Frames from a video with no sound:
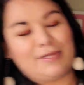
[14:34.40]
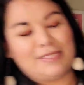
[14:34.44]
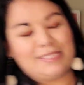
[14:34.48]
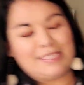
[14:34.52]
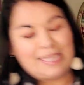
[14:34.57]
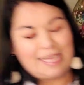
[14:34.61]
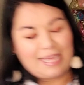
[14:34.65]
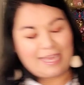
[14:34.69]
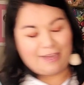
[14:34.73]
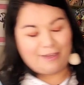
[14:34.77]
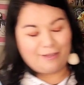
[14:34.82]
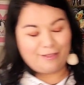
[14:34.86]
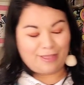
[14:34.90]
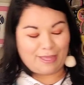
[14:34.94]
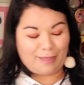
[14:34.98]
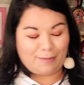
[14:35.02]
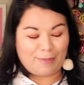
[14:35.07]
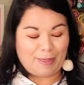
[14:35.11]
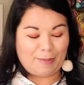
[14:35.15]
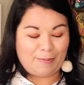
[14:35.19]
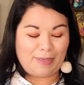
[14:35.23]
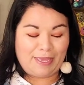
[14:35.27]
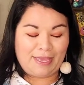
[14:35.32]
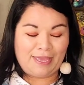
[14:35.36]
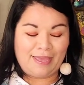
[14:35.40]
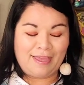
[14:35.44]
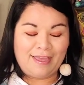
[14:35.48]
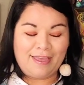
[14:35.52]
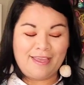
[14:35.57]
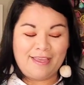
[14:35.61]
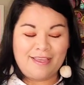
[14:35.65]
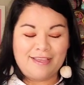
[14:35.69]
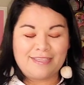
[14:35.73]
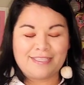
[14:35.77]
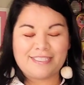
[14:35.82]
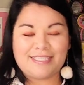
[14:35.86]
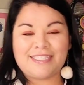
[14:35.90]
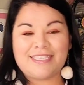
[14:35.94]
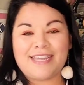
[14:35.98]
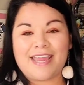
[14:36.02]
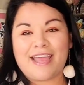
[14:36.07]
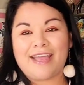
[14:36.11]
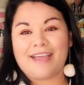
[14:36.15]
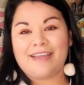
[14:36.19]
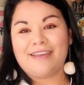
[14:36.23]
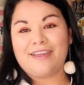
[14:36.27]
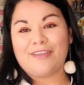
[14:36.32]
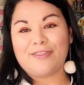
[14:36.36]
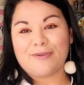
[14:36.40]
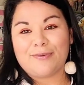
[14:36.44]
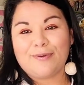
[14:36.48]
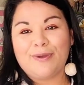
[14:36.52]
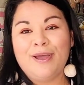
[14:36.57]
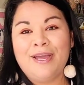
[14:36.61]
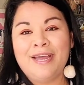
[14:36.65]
one day, I'll like maybe snag another